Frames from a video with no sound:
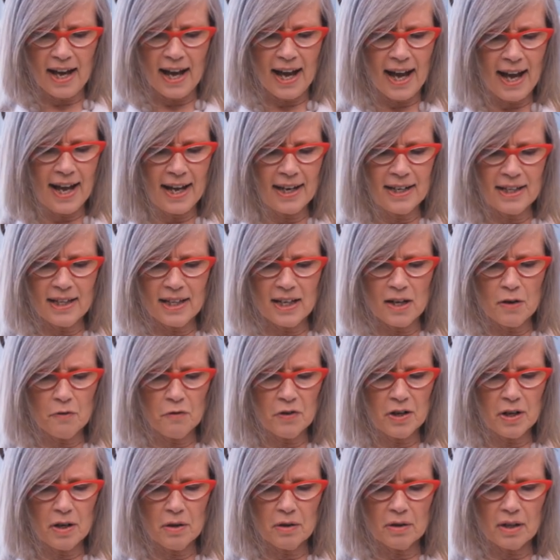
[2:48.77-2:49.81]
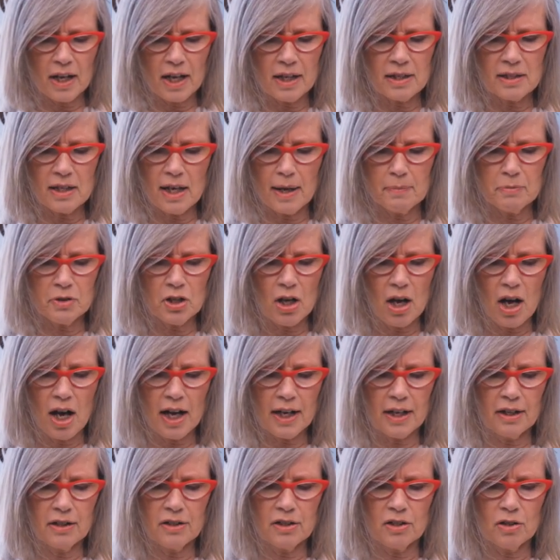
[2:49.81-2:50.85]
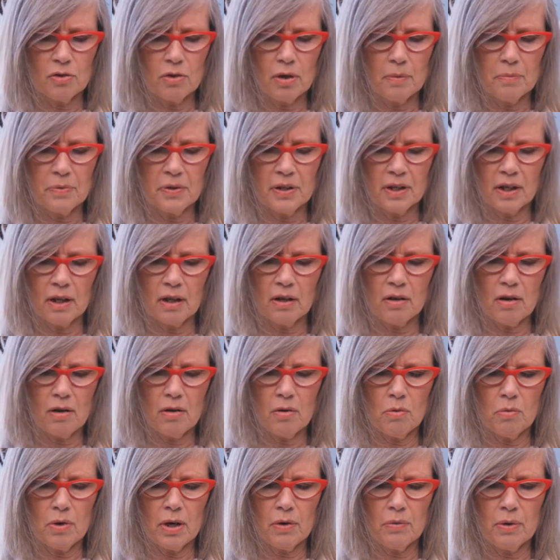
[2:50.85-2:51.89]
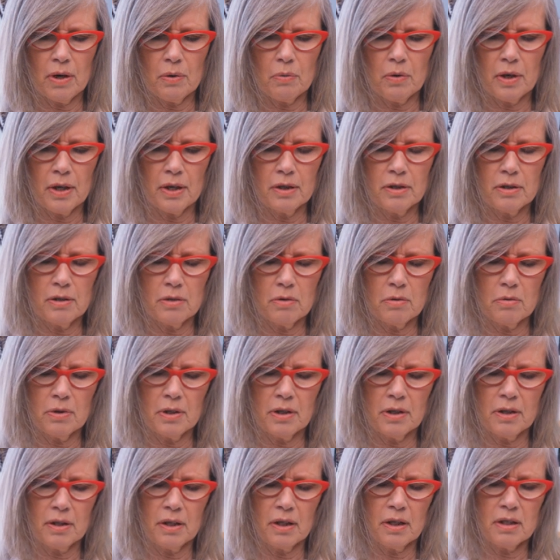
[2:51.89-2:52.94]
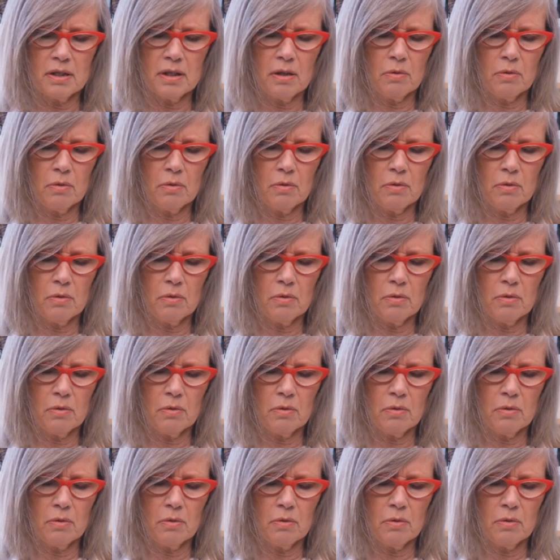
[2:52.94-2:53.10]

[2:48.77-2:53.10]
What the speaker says: And even as I'm talking to you, I'm thinking, what do I want to do with this?